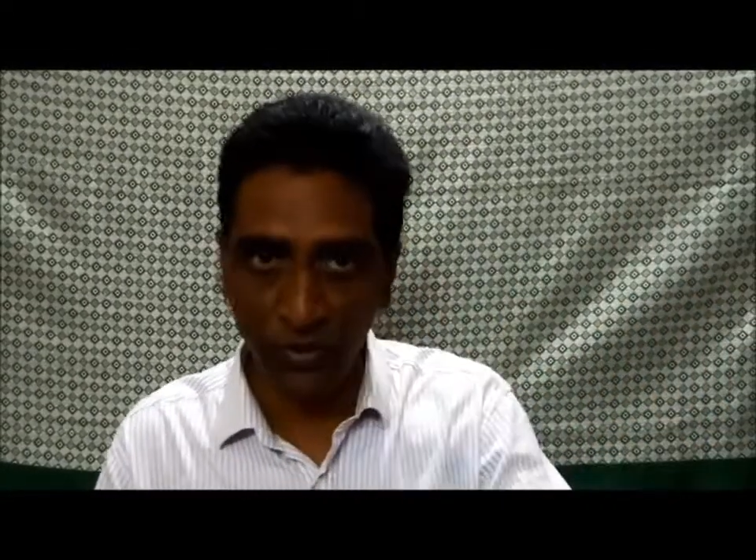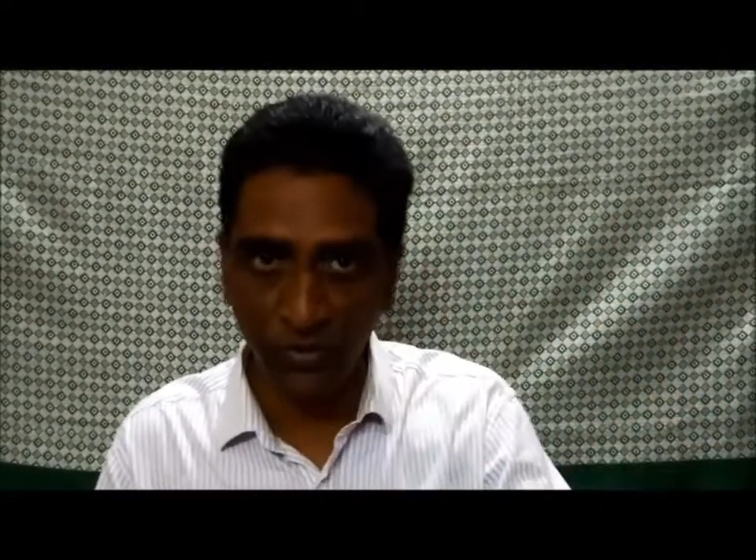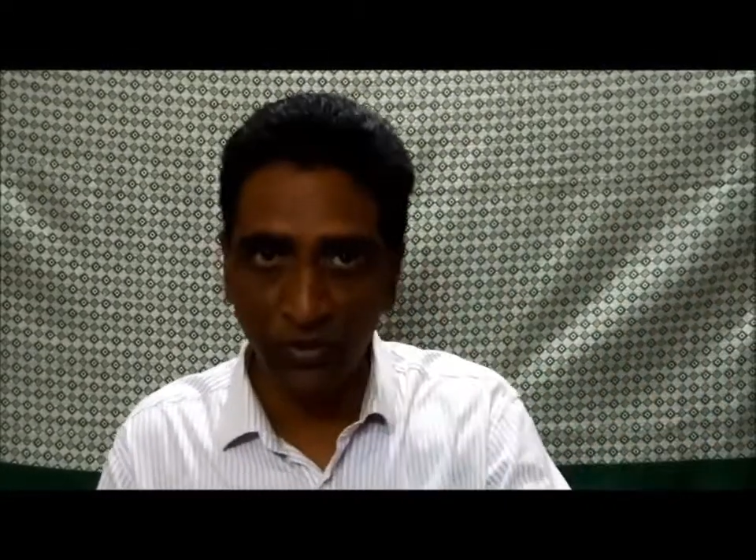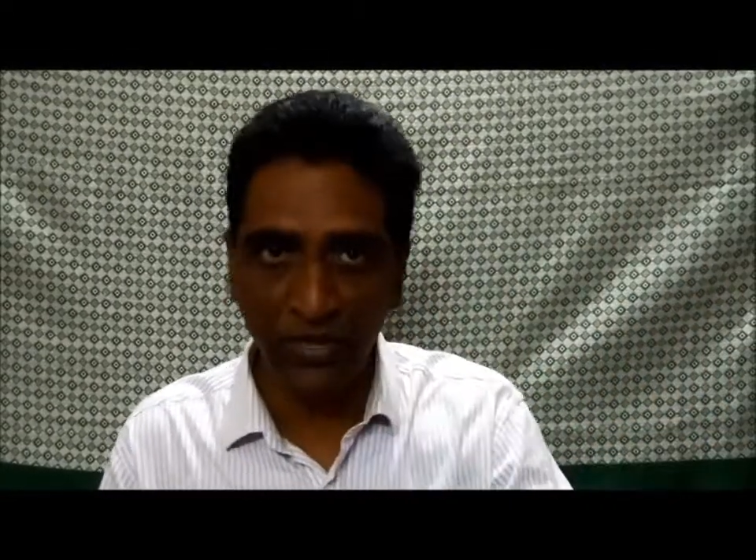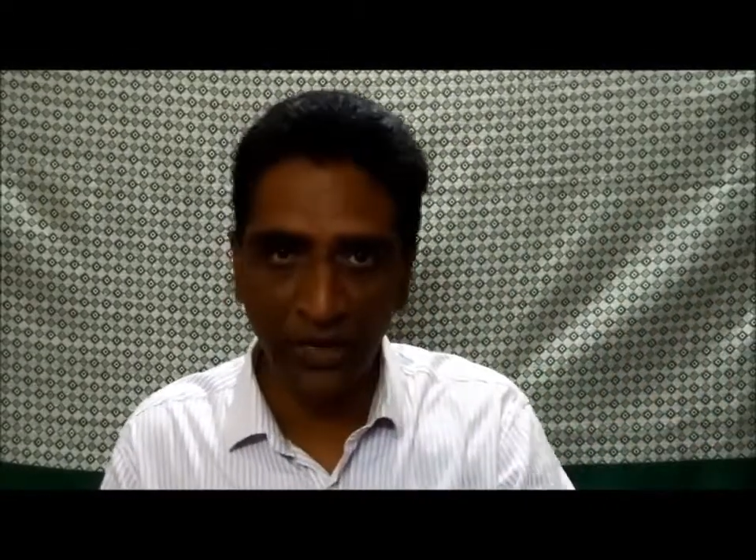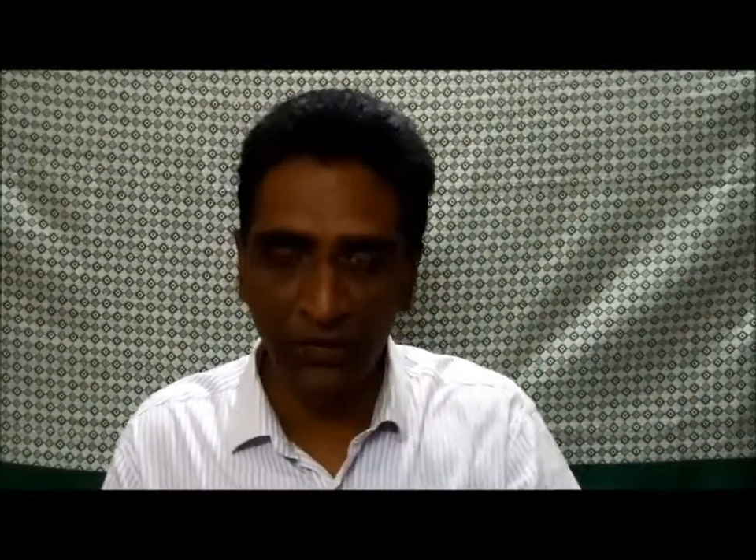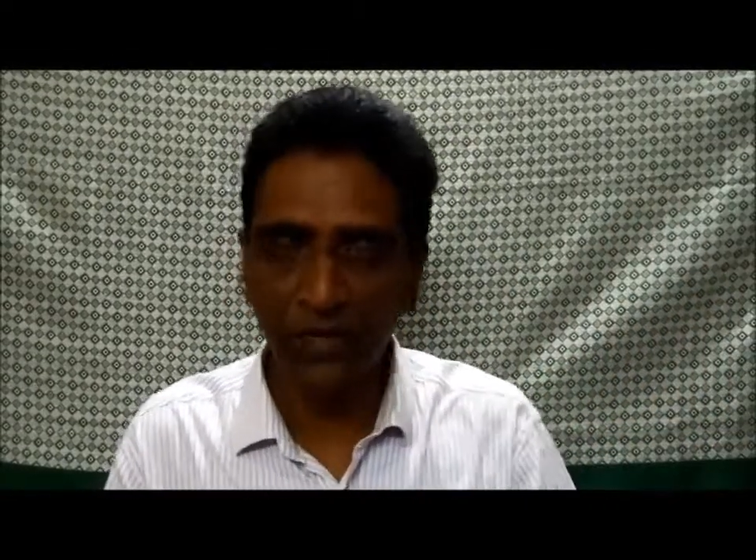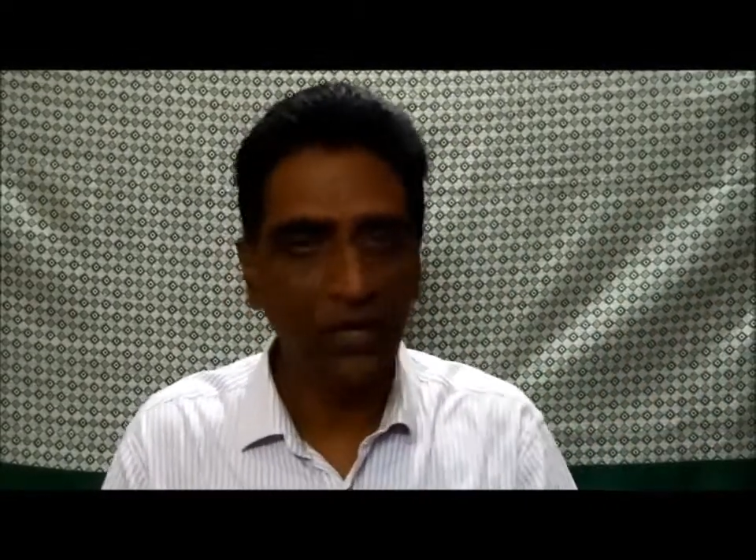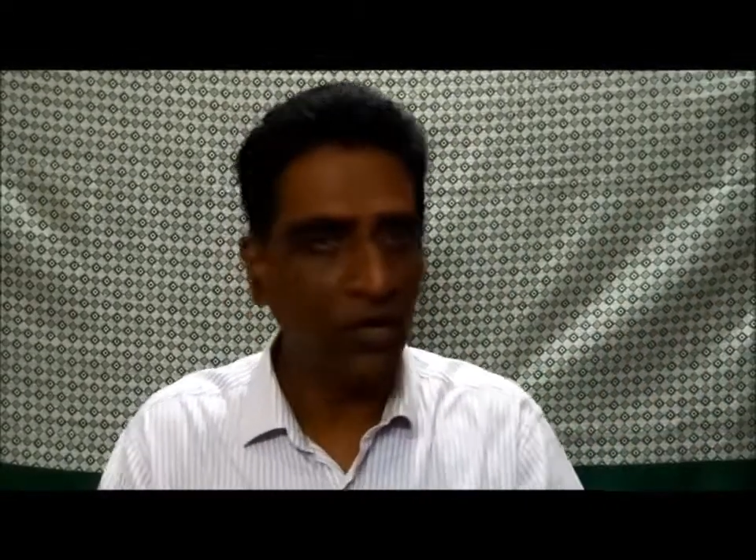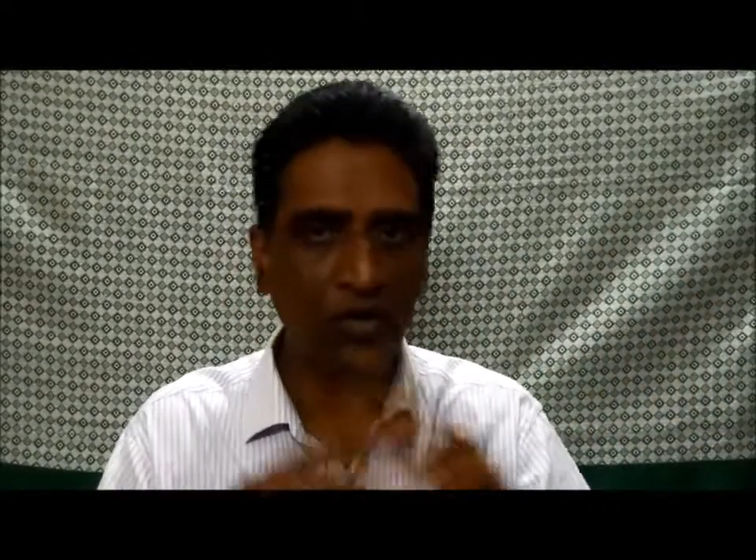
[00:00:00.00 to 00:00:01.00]
bureau down,
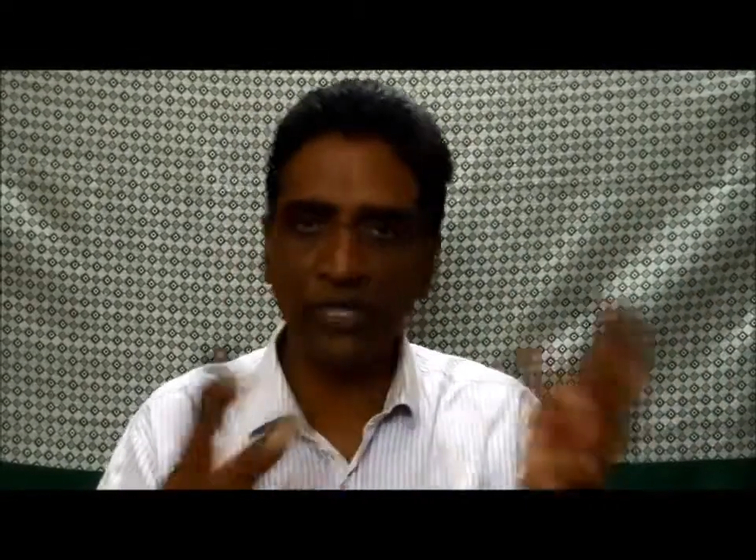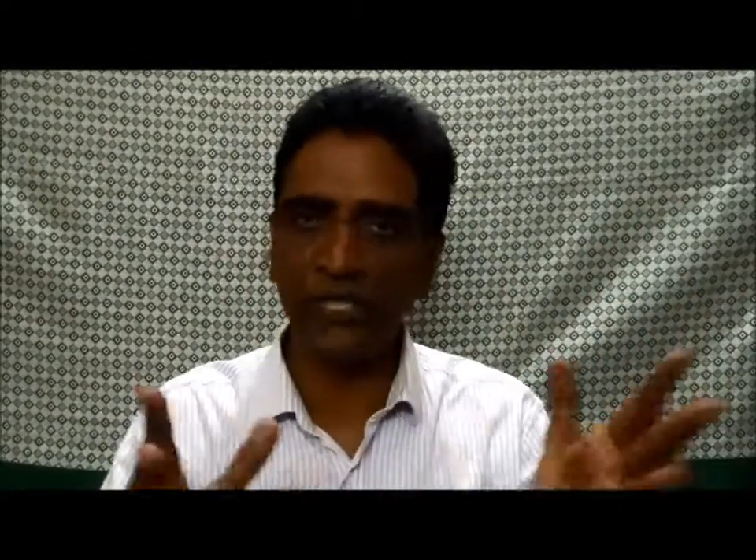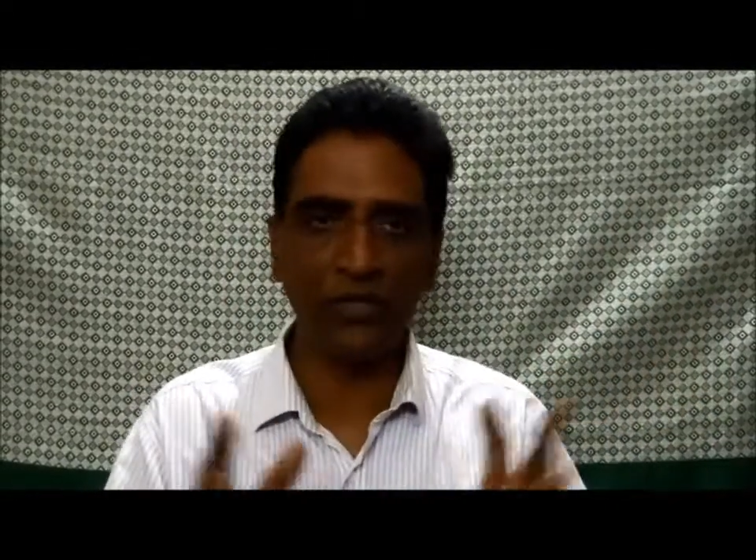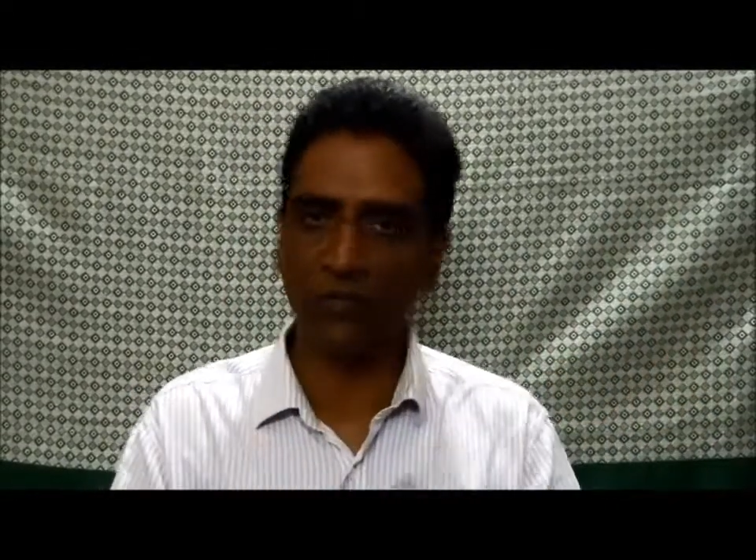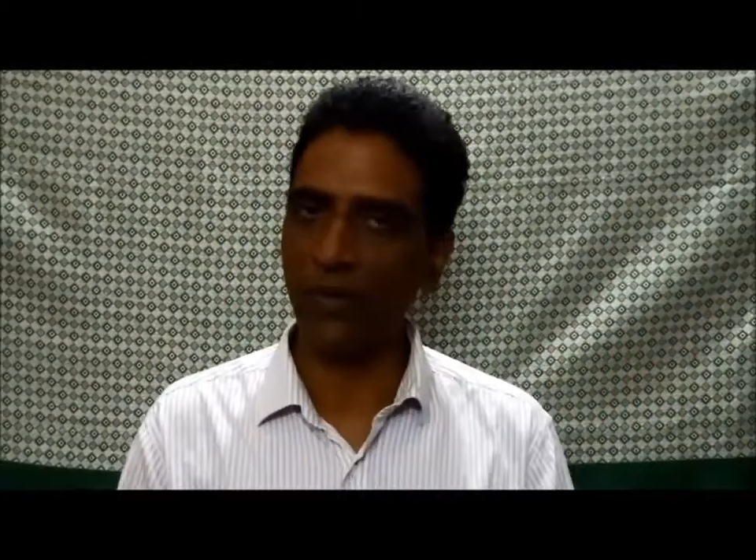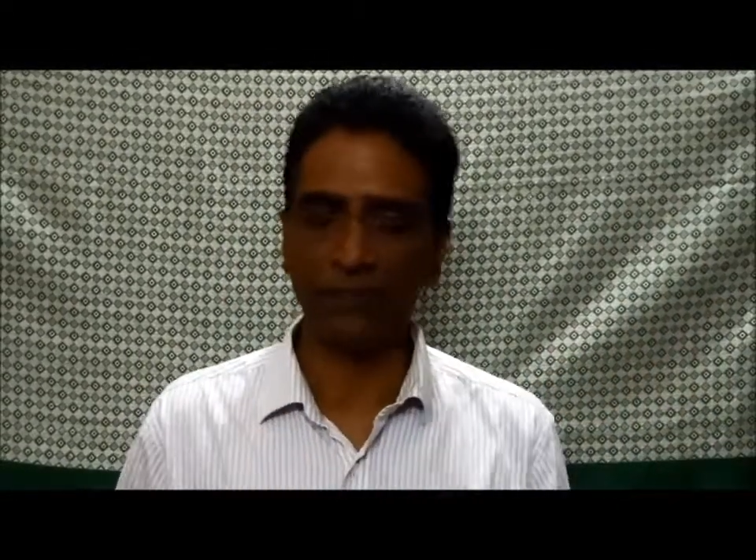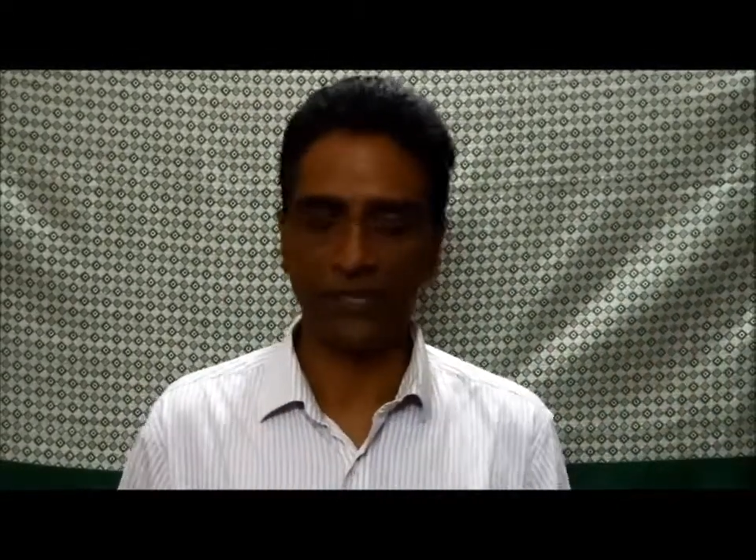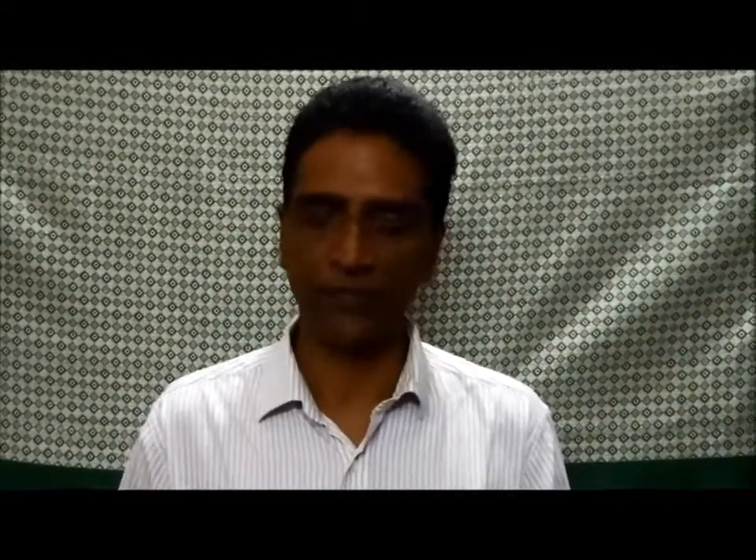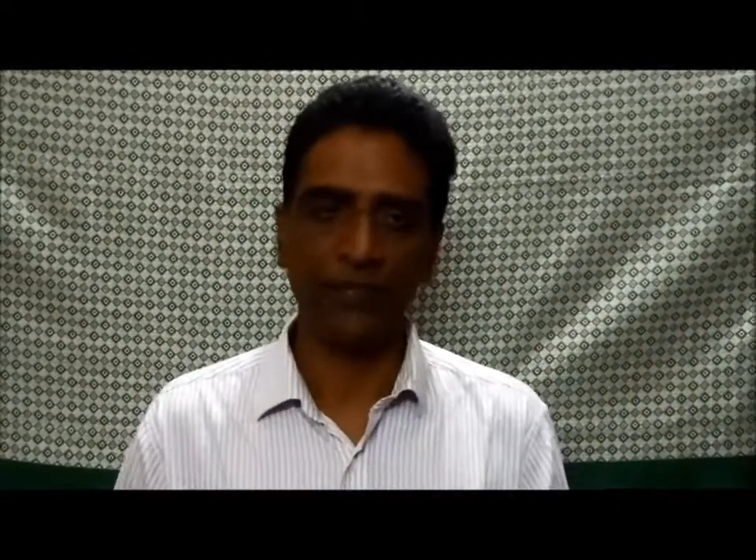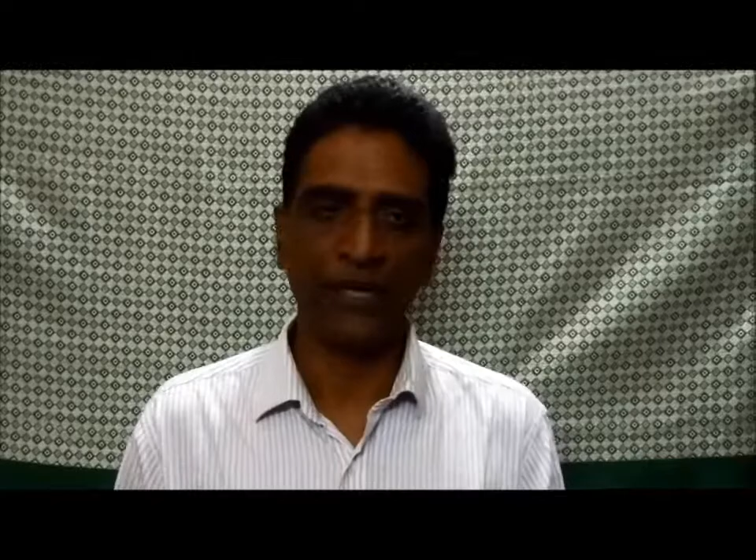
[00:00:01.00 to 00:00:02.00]
all that you remember.